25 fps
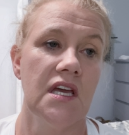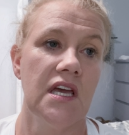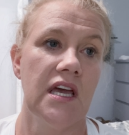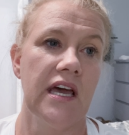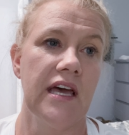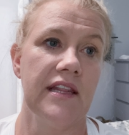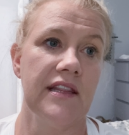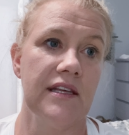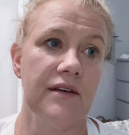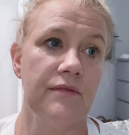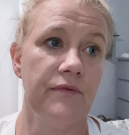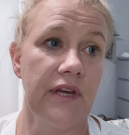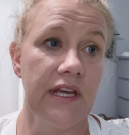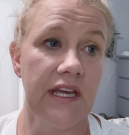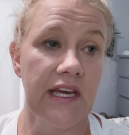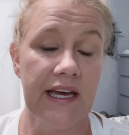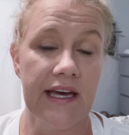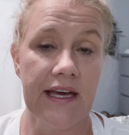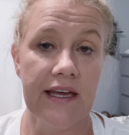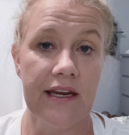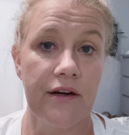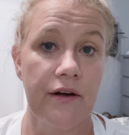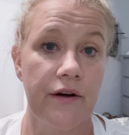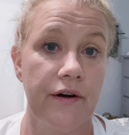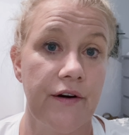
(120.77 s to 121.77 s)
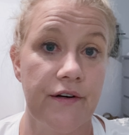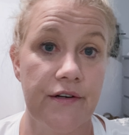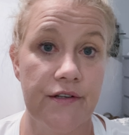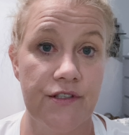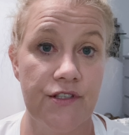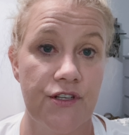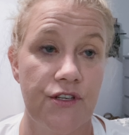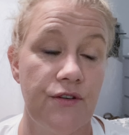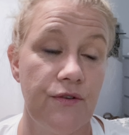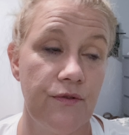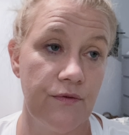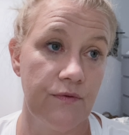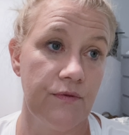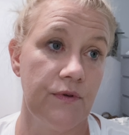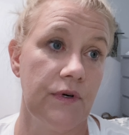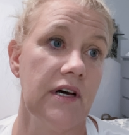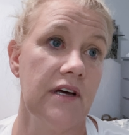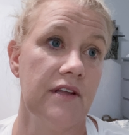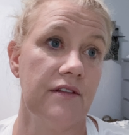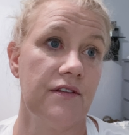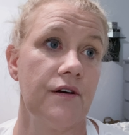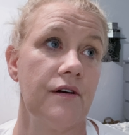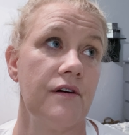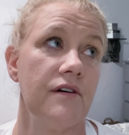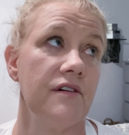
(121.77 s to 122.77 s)
and then we had our two
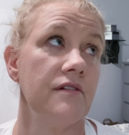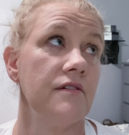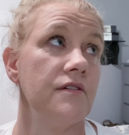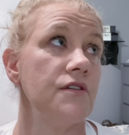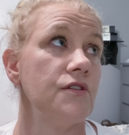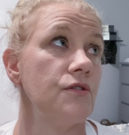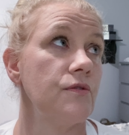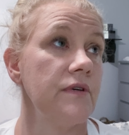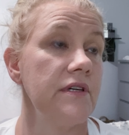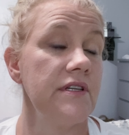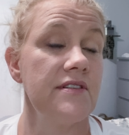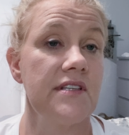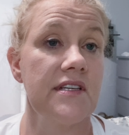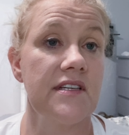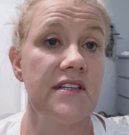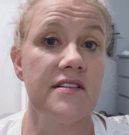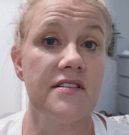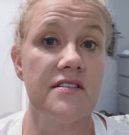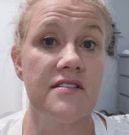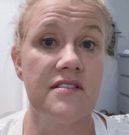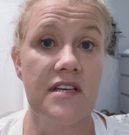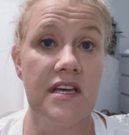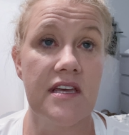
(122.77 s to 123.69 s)
other choices.